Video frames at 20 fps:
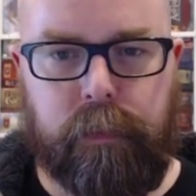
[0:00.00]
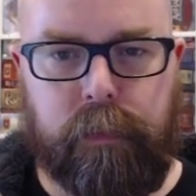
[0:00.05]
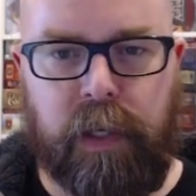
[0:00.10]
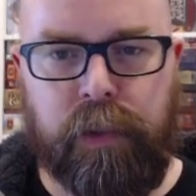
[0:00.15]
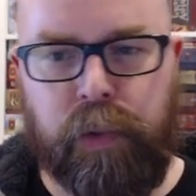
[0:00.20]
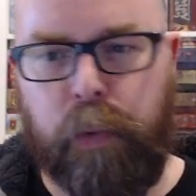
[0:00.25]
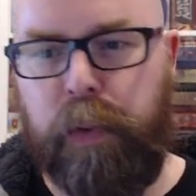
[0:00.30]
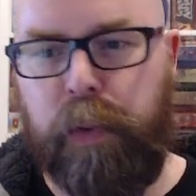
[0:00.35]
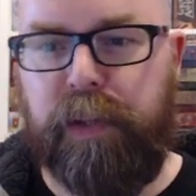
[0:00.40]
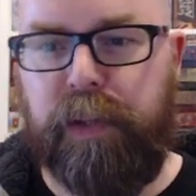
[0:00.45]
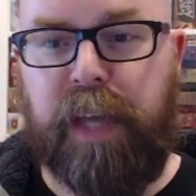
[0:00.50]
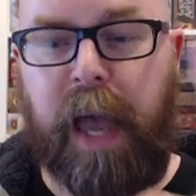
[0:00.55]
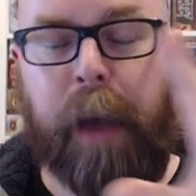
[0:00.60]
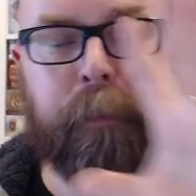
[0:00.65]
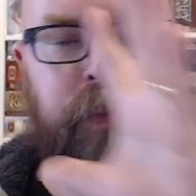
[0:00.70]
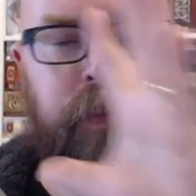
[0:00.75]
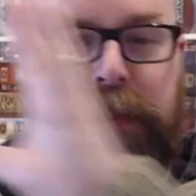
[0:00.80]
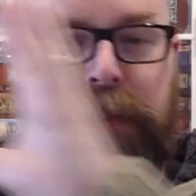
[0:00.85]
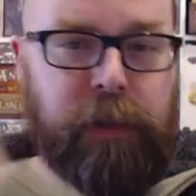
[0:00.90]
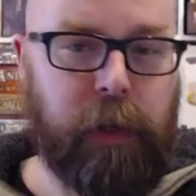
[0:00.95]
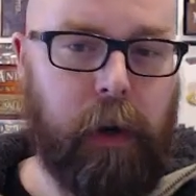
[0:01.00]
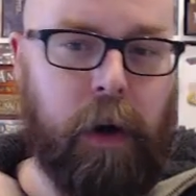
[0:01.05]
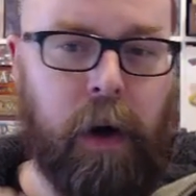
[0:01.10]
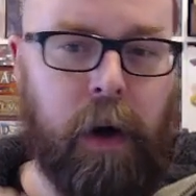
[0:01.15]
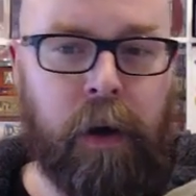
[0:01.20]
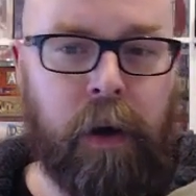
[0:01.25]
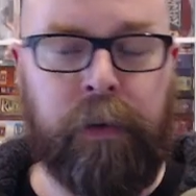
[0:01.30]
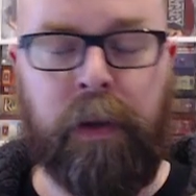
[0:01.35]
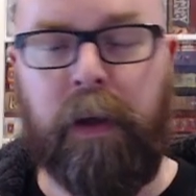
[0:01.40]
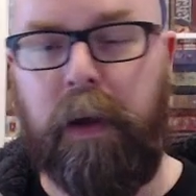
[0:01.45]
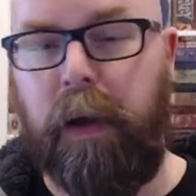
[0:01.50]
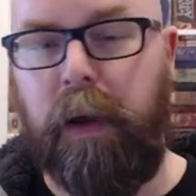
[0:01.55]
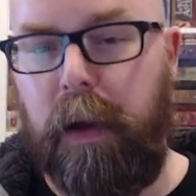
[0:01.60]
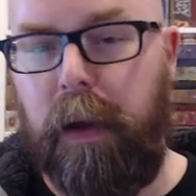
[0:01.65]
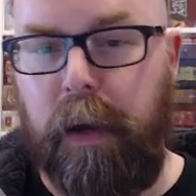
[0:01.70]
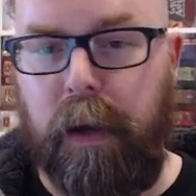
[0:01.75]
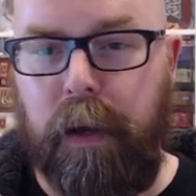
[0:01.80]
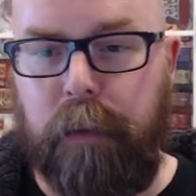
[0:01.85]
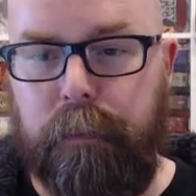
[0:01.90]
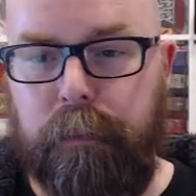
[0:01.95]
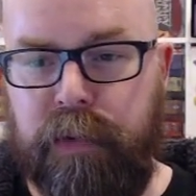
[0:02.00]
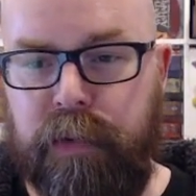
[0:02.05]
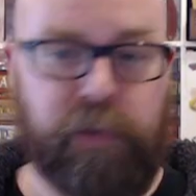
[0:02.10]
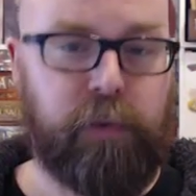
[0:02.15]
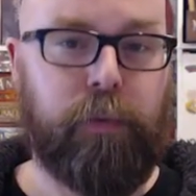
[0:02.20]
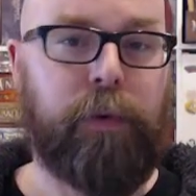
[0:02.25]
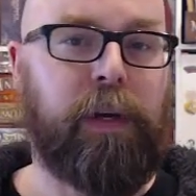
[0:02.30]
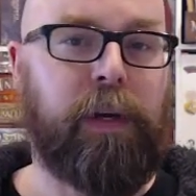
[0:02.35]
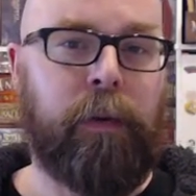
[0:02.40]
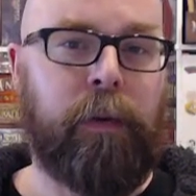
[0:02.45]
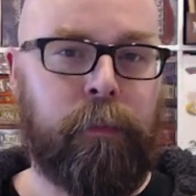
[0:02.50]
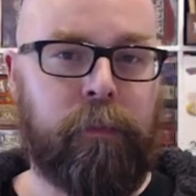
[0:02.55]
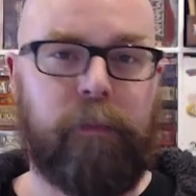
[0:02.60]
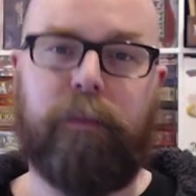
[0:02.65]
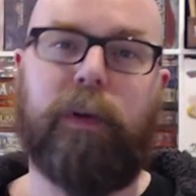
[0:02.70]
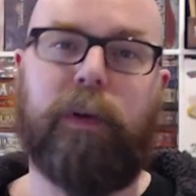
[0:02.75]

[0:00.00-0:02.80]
So this happens on the screen,